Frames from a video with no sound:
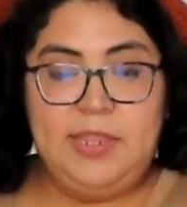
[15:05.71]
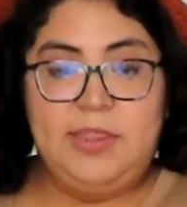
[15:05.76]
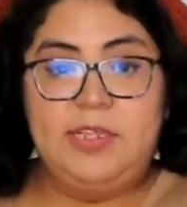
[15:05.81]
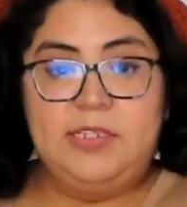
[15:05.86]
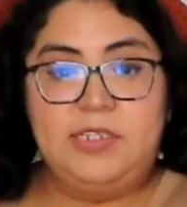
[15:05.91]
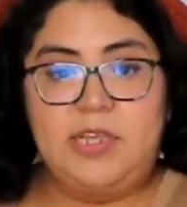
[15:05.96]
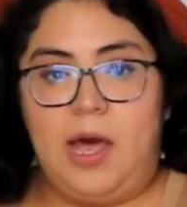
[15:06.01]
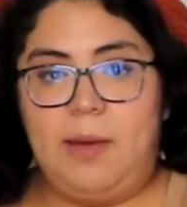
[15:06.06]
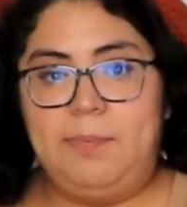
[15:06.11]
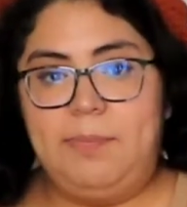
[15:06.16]

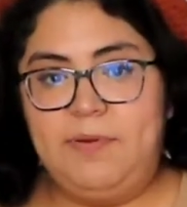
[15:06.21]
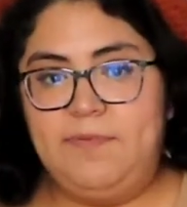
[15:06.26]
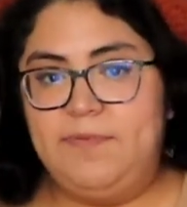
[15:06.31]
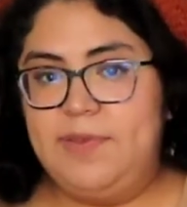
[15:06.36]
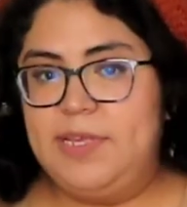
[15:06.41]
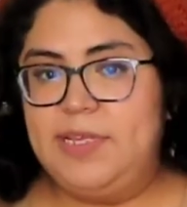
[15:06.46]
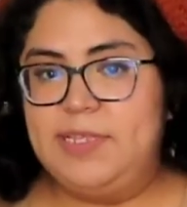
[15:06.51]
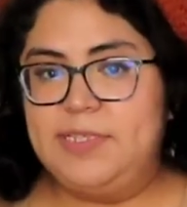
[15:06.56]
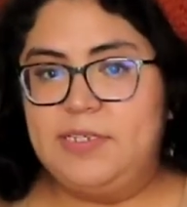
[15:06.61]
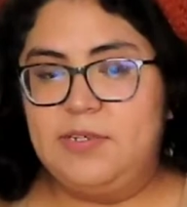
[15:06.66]
the top of
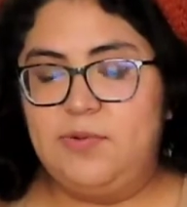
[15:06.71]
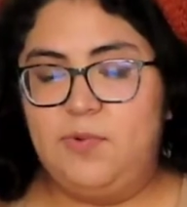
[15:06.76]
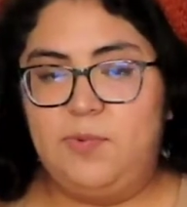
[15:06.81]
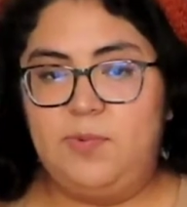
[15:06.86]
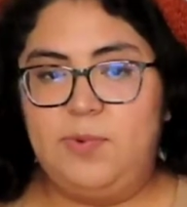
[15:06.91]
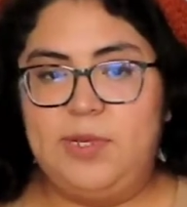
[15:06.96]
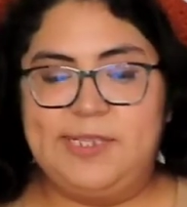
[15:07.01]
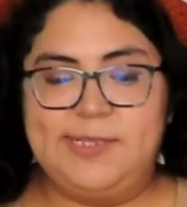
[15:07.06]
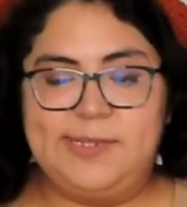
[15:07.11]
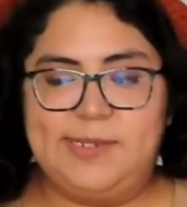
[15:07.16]
it,
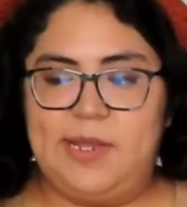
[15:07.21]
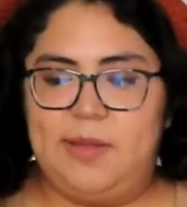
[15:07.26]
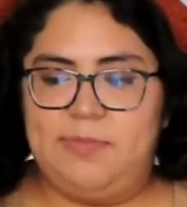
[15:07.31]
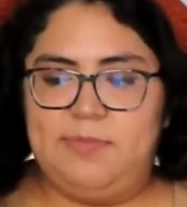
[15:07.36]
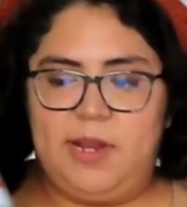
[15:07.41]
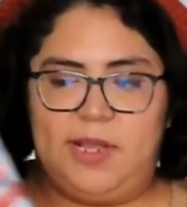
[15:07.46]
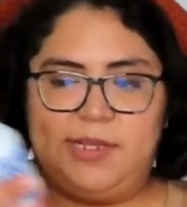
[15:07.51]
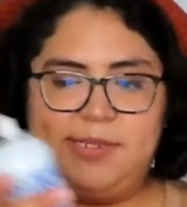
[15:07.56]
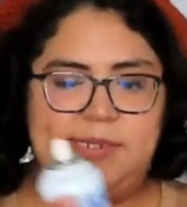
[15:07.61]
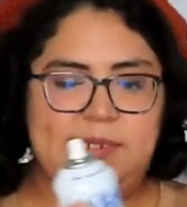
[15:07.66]
with
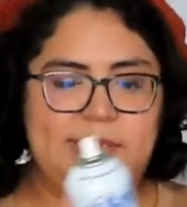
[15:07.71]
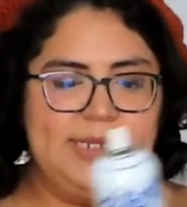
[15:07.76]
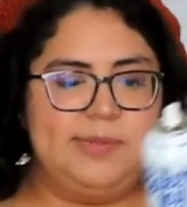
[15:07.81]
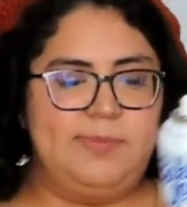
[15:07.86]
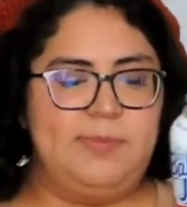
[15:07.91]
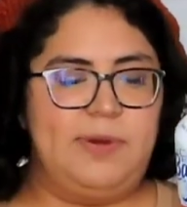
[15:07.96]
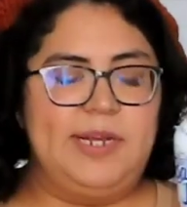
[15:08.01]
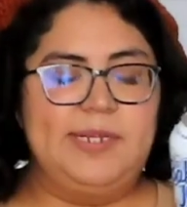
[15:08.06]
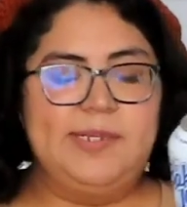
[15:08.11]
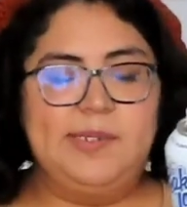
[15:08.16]
some nonstick
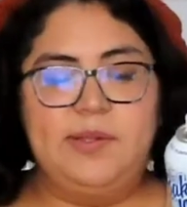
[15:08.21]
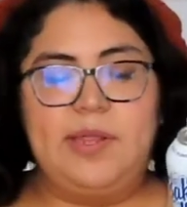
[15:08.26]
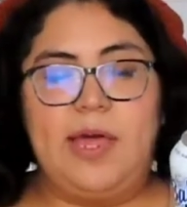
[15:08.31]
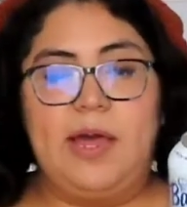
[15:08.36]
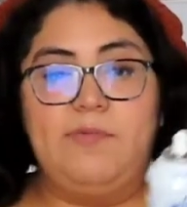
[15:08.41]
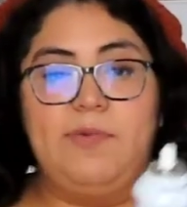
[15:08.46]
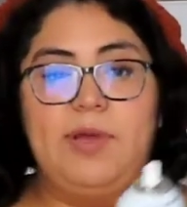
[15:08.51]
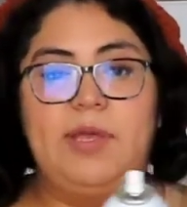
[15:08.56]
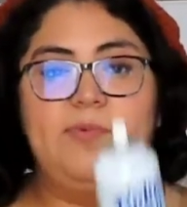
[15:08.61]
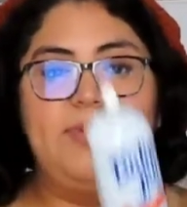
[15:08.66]
spray, so
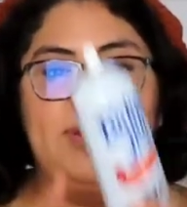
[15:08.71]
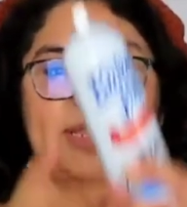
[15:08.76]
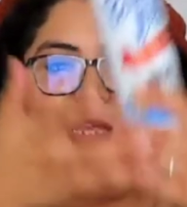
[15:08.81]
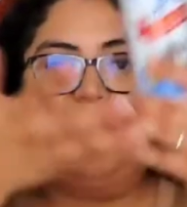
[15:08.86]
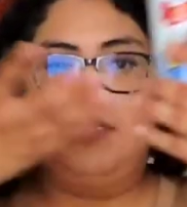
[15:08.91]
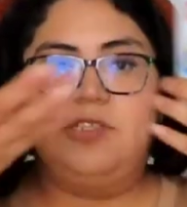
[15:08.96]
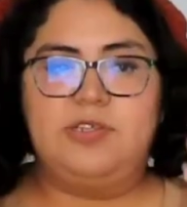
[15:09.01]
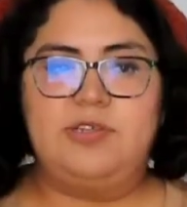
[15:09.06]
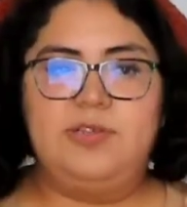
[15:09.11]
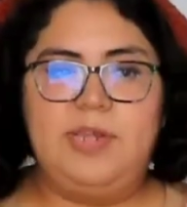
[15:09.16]
that way when
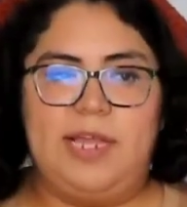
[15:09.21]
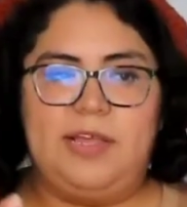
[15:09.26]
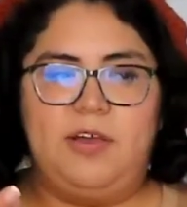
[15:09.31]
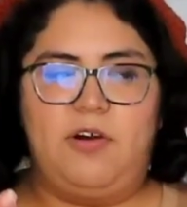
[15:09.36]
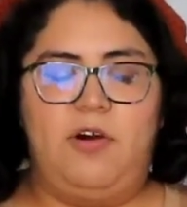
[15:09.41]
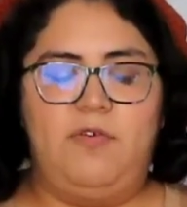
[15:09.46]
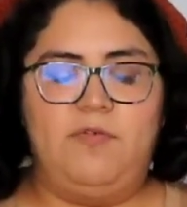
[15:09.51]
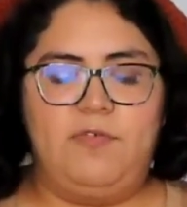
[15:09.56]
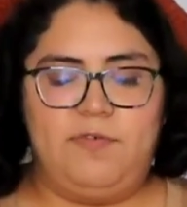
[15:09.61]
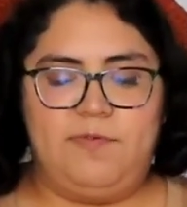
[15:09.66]
they do
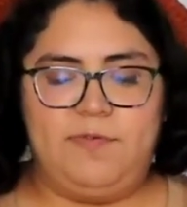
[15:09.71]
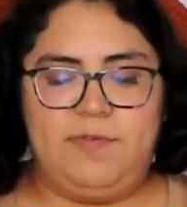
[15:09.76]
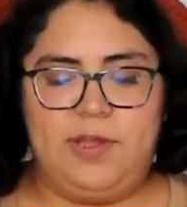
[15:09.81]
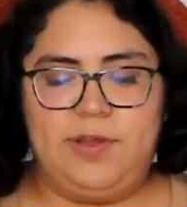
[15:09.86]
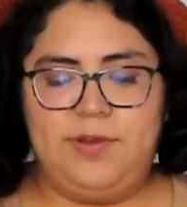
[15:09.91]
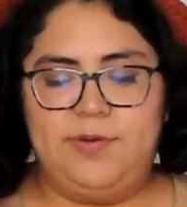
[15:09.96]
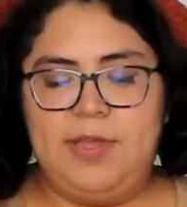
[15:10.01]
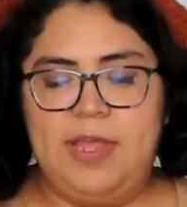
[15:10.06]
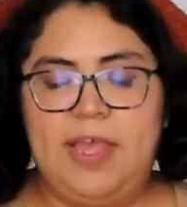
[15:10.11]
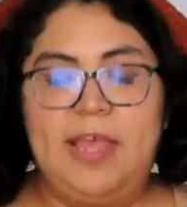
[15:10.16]
like
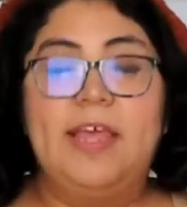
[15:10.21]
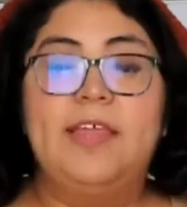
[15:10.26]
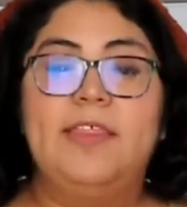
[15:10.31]
overflow,